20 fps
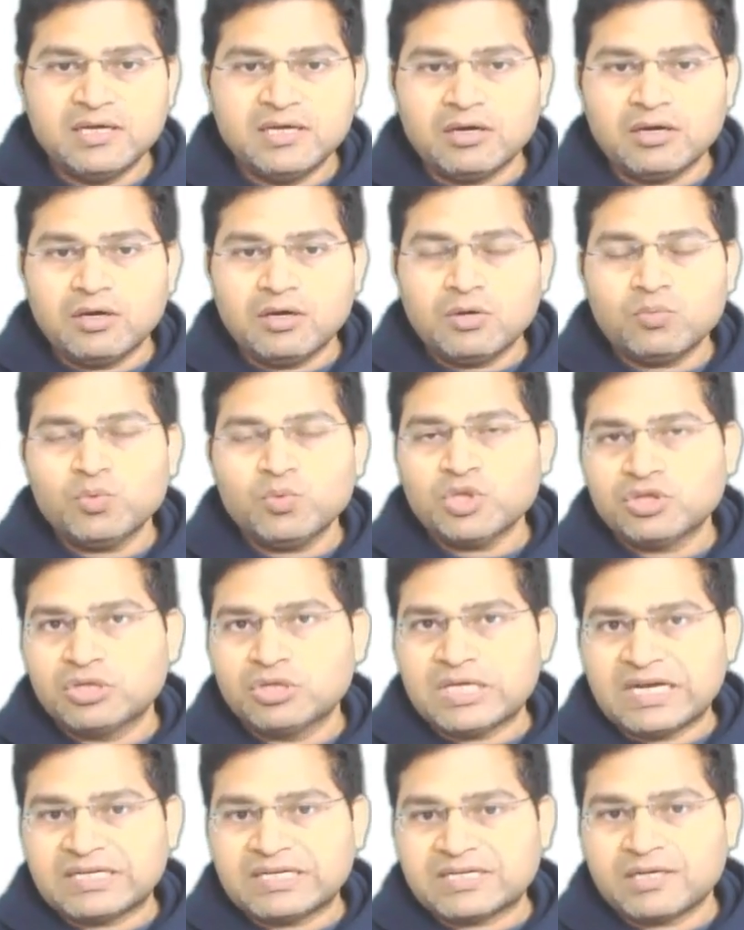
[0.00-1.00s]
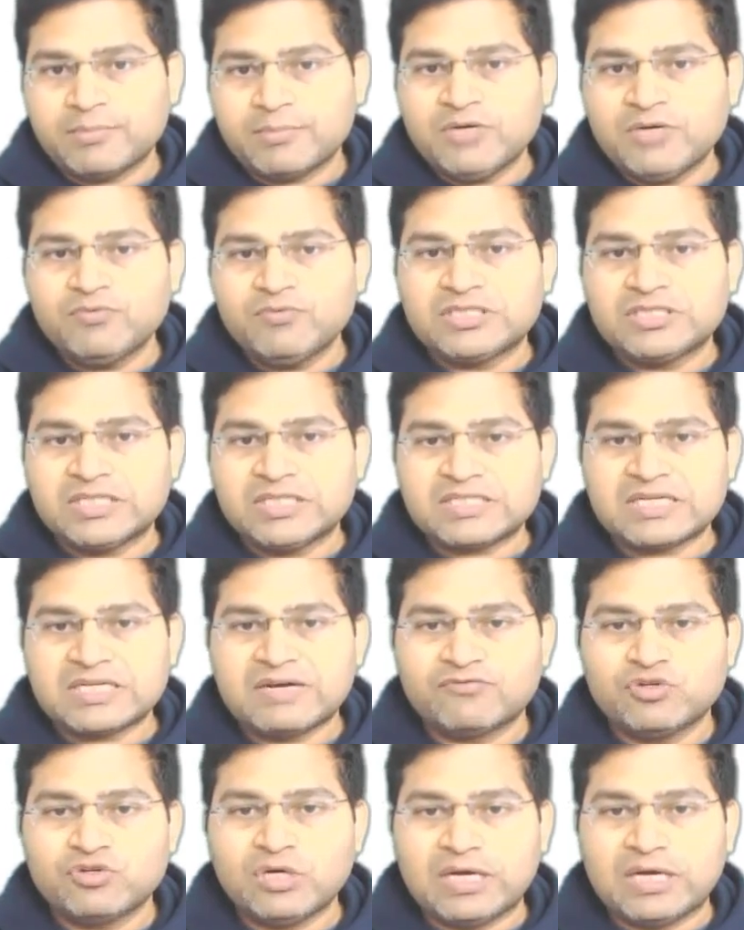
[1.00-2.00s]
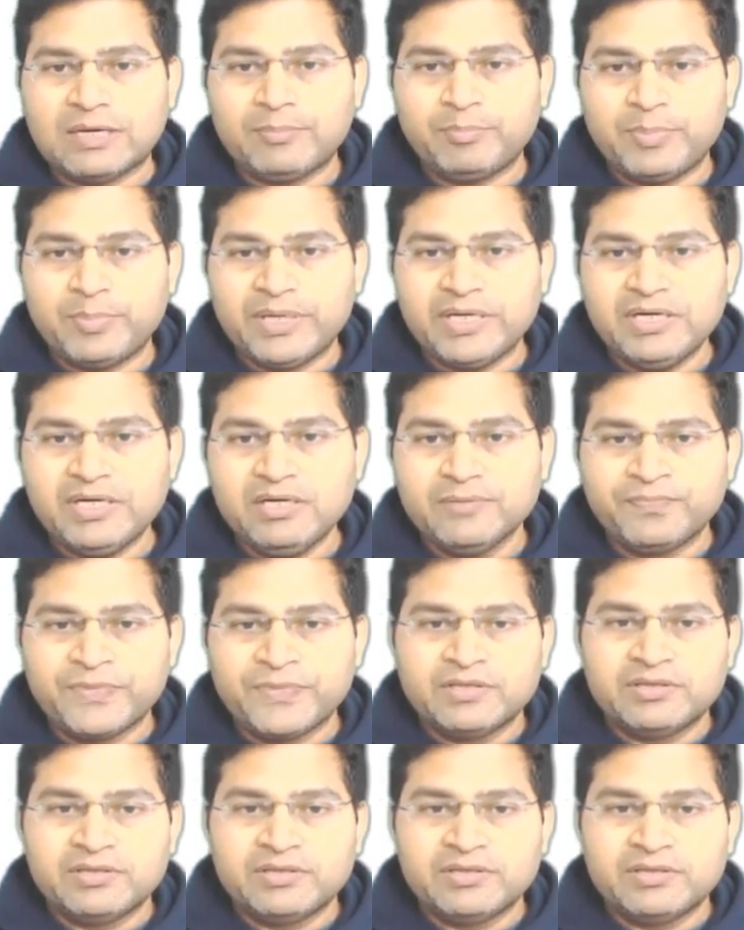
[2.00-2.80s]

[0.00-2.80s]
along with that command we just have to append